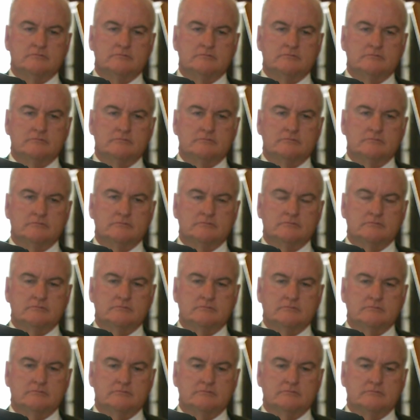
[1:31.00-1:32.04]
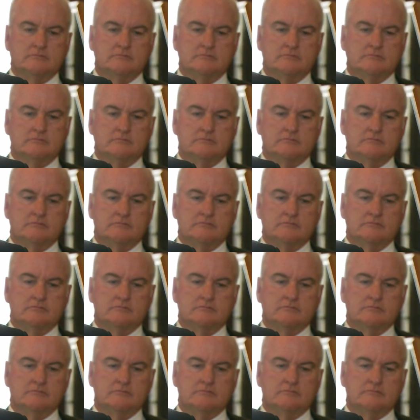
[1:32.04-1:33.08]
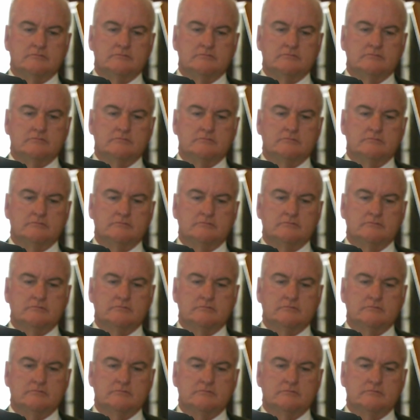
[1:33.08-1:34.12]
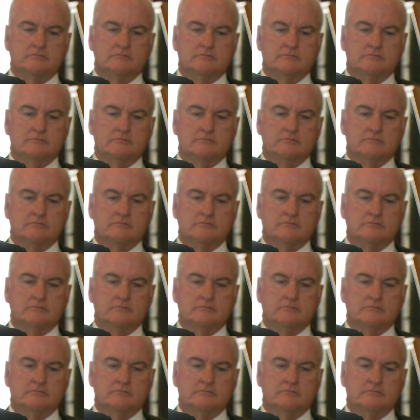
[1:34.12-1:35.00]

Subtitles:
No words are spoken by the person on screen.